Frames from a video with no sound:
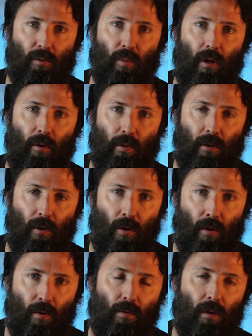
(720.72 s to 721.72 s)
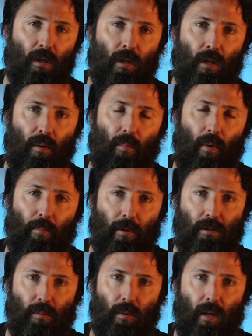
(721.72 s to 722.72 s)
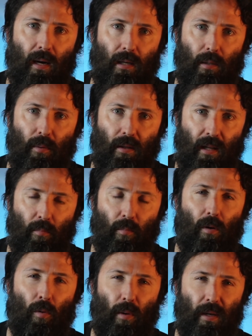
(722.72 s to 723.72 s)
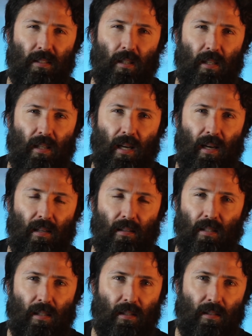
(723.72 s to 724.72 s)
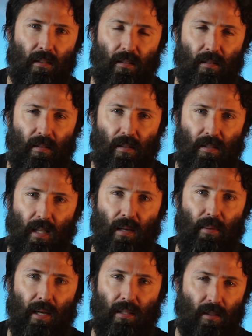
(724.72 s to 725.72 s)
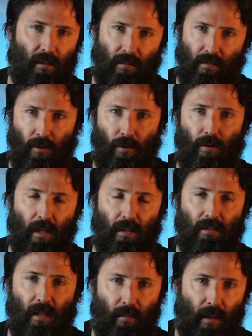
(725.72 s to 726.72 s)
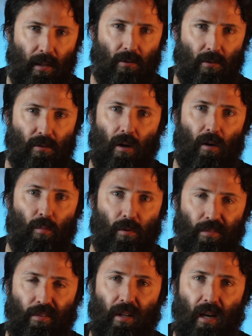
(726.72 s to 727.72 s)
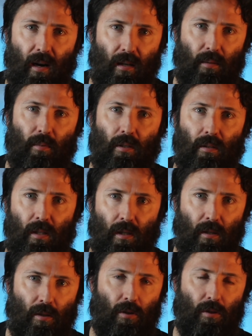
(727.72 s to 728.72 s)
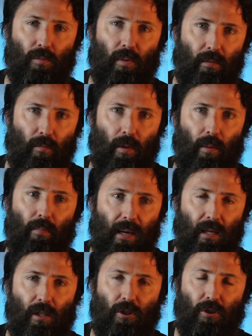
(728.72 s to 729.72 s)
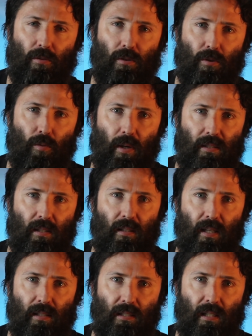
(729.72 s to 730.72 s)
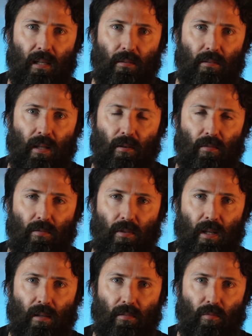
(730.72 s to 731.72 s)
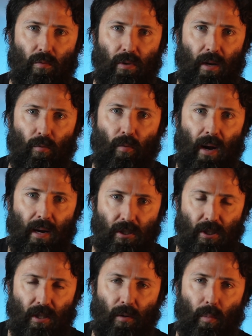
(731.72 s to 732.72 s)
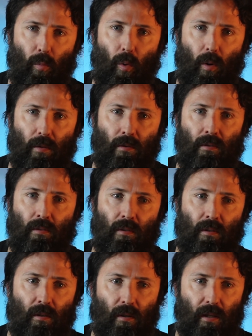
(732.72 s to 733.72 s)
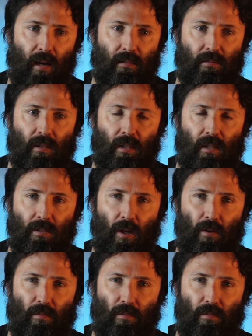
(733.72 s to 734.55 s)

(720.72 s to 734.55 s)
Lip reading: I would call my principal argument. Then we're always going to get the same answer. You'd get the same answer as I would for the argument because we're making sure it's always in that range that we want. Okay, so